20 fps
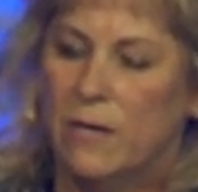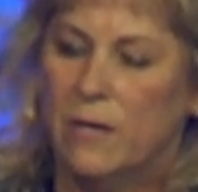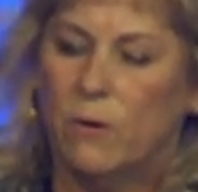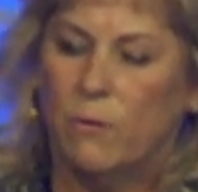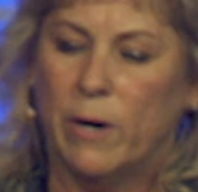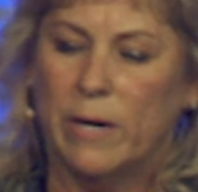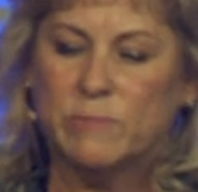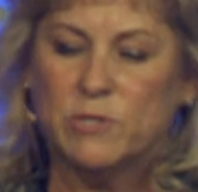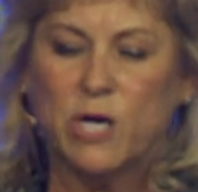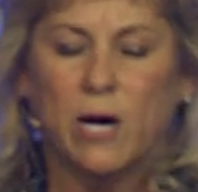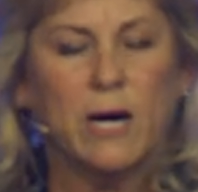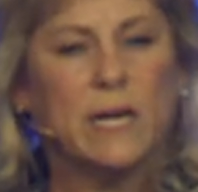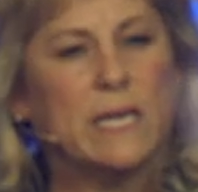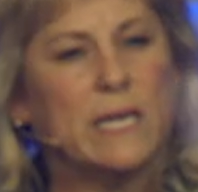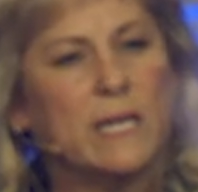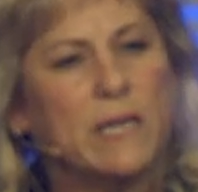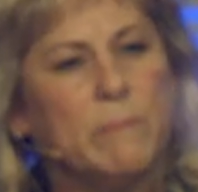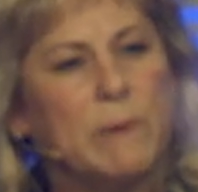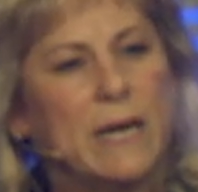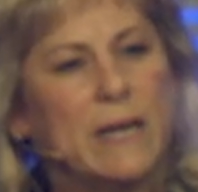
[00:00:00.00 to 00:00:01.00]
Well, I'm
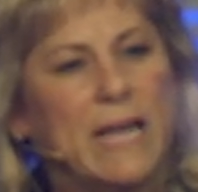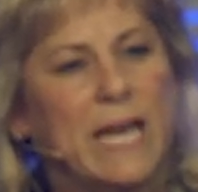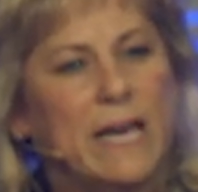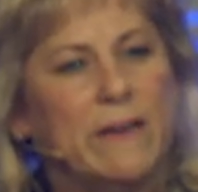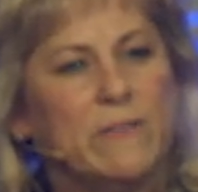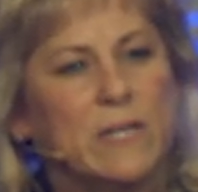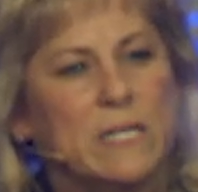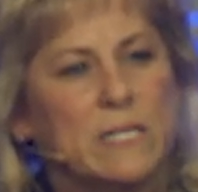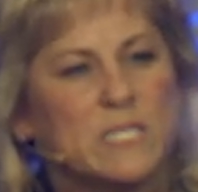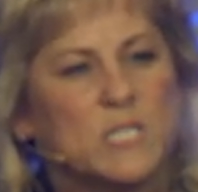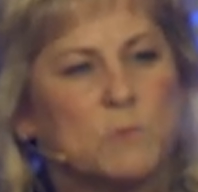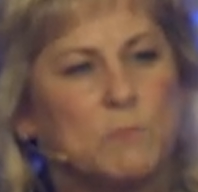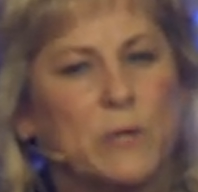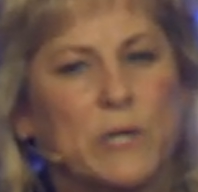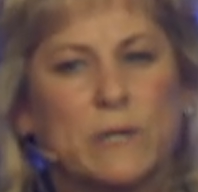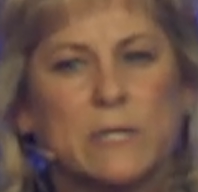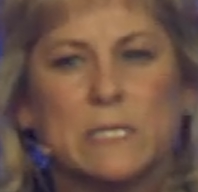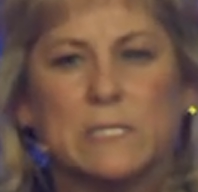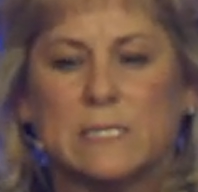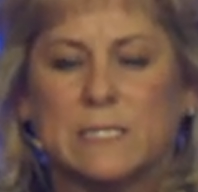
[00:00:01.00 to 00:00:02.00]
talking about having an
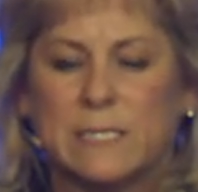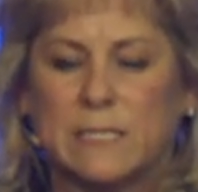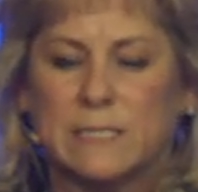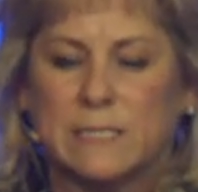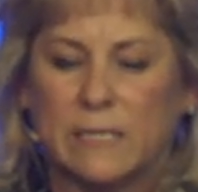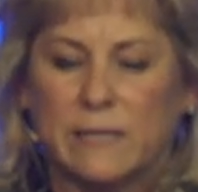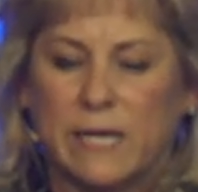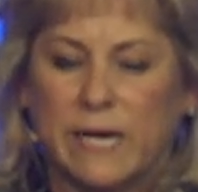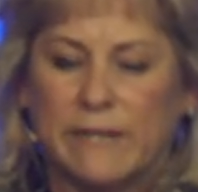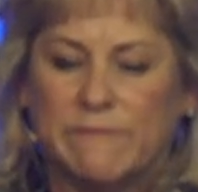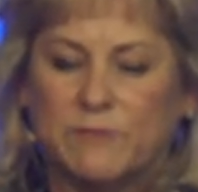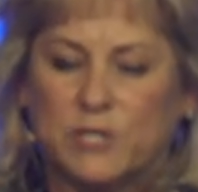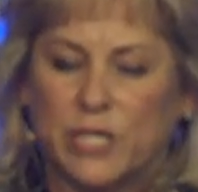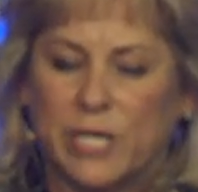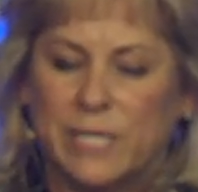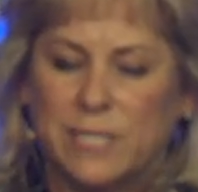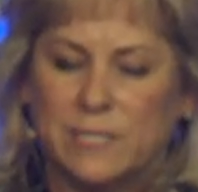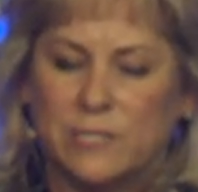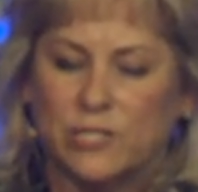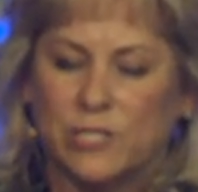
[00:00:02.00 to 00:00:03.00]
experience that's a life
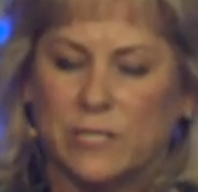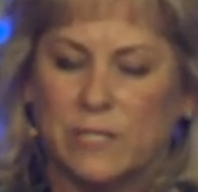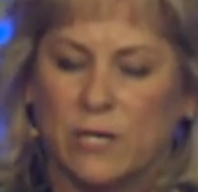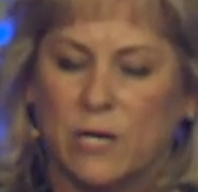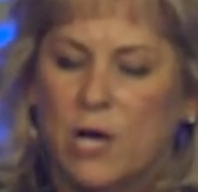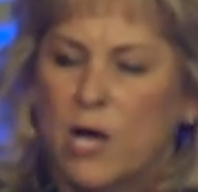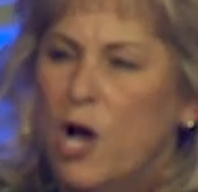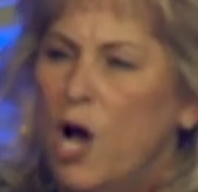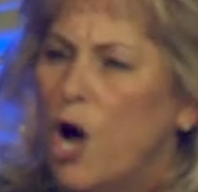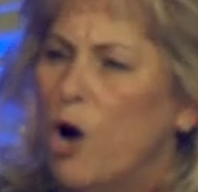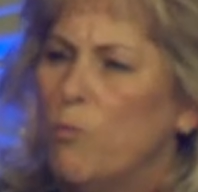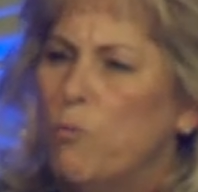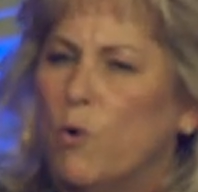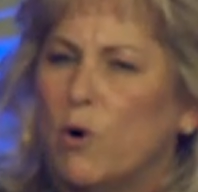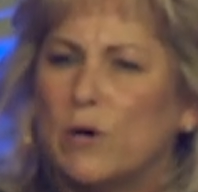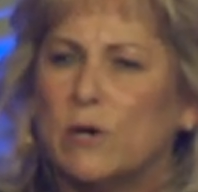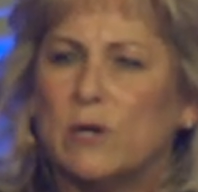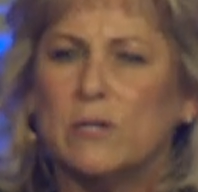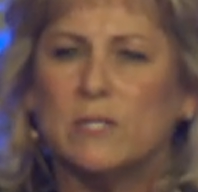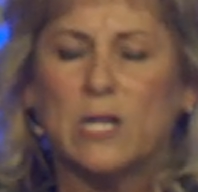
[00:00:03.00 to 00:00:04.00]
changing, a
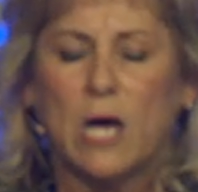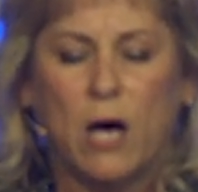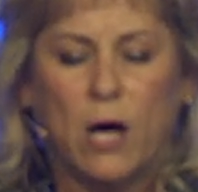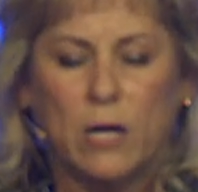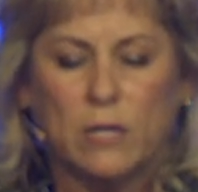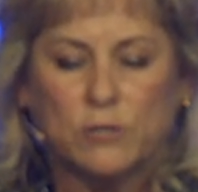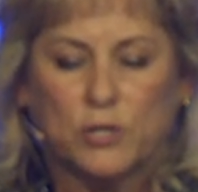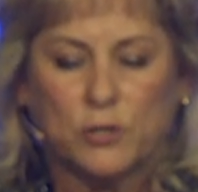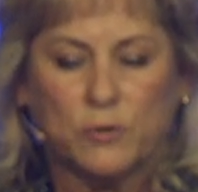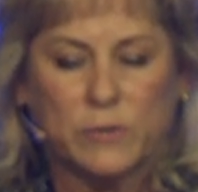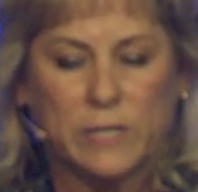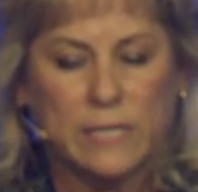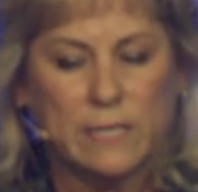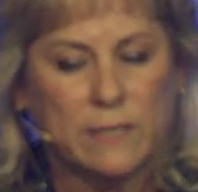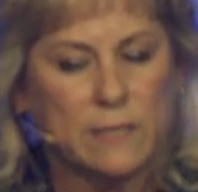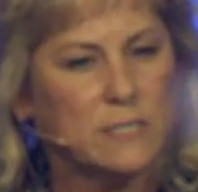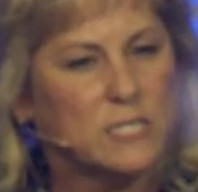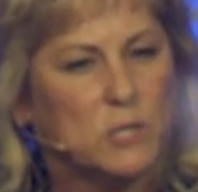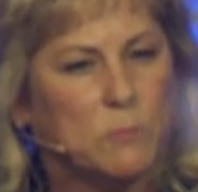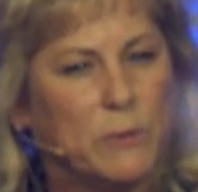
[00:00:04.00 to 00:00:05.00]
world altering
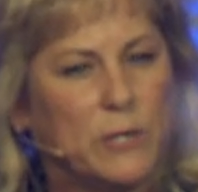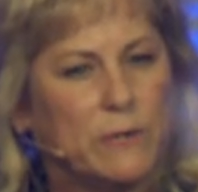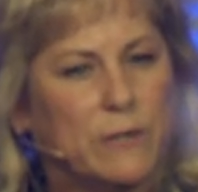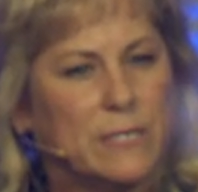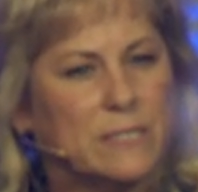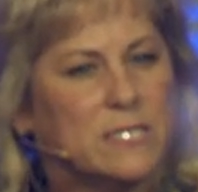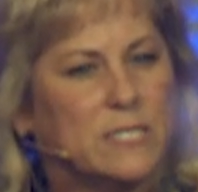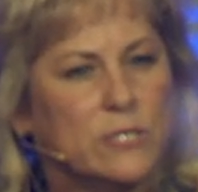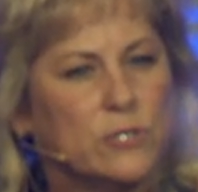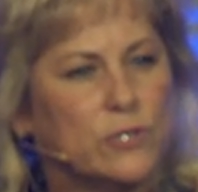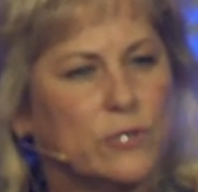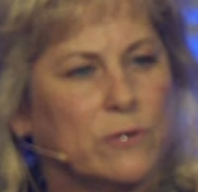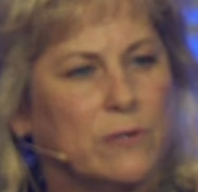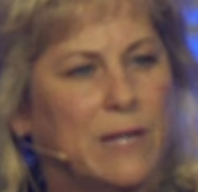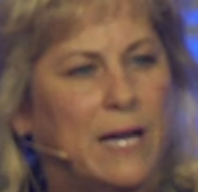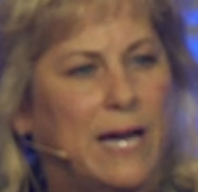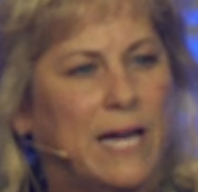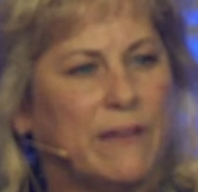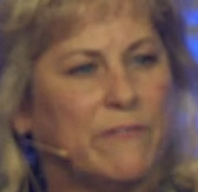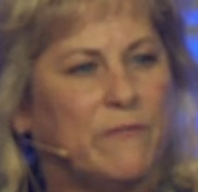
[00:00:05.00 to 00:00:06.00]
experience in your
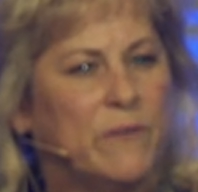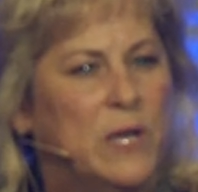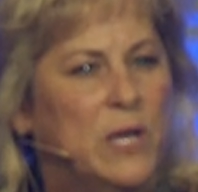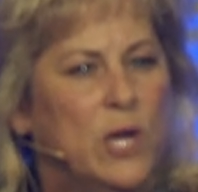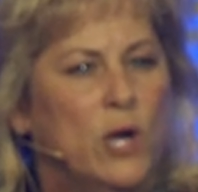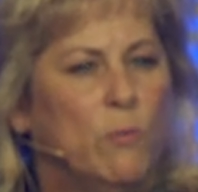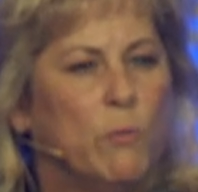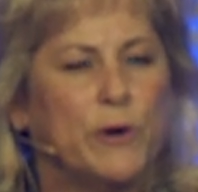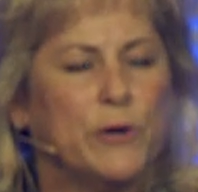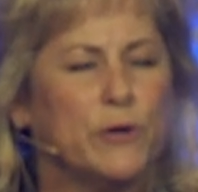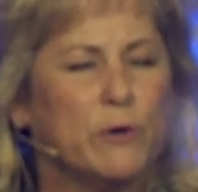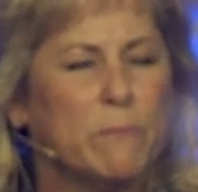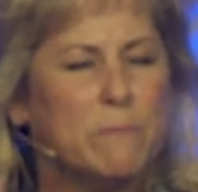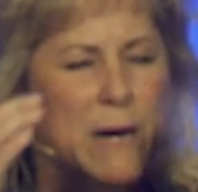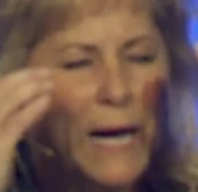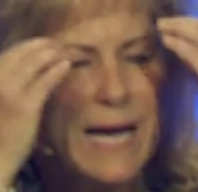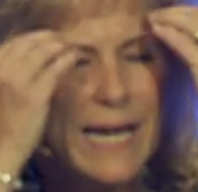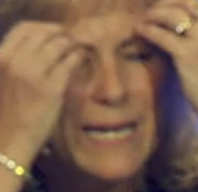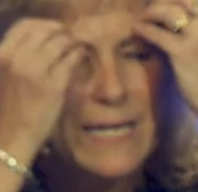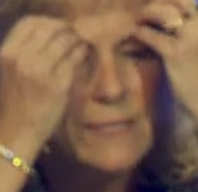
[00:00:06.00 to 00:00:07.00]
life where your
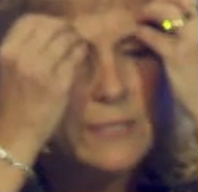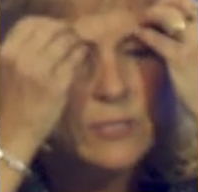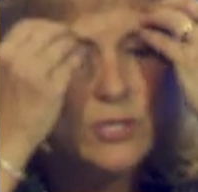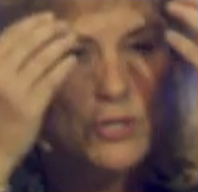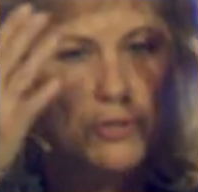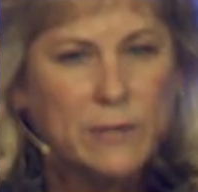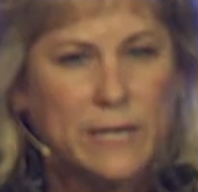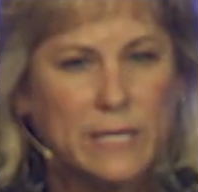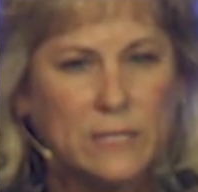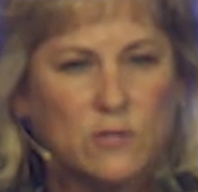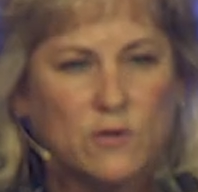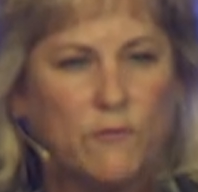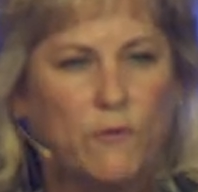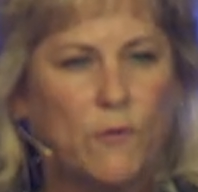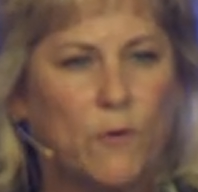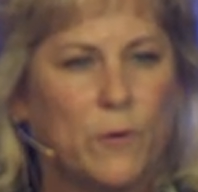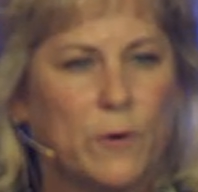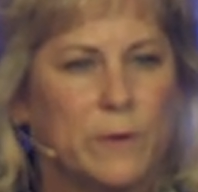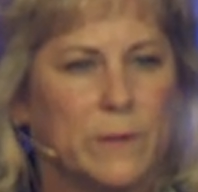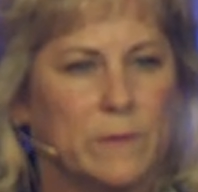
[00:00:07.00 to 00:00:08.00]
mind is
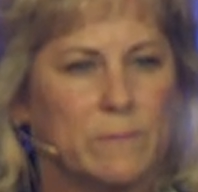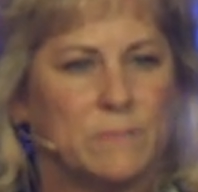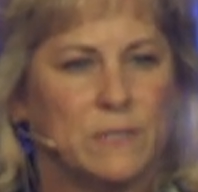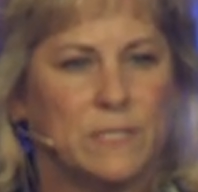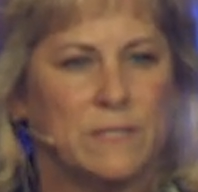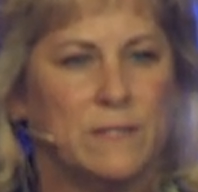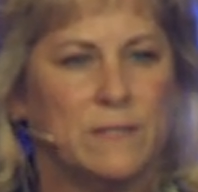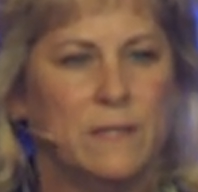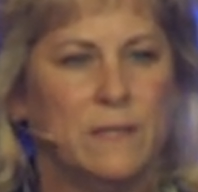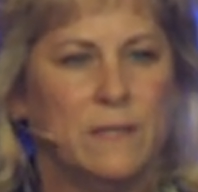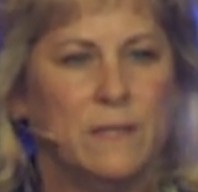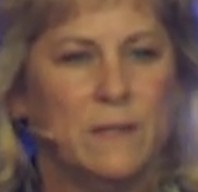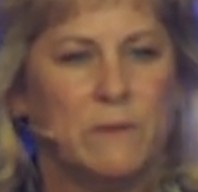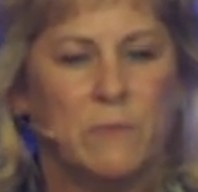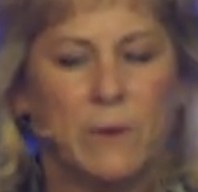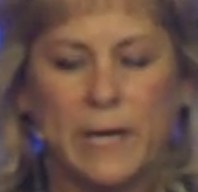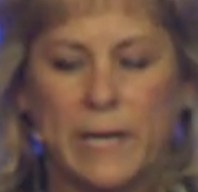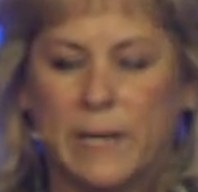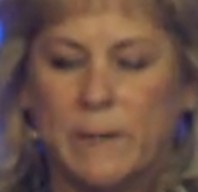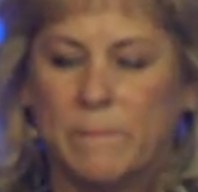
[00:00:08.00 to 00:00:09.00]
transformed,
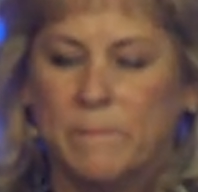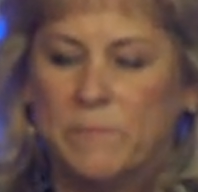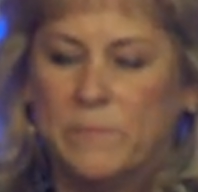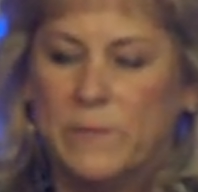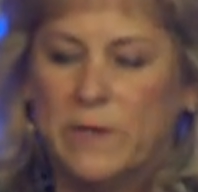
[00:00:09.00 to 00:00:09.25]
right?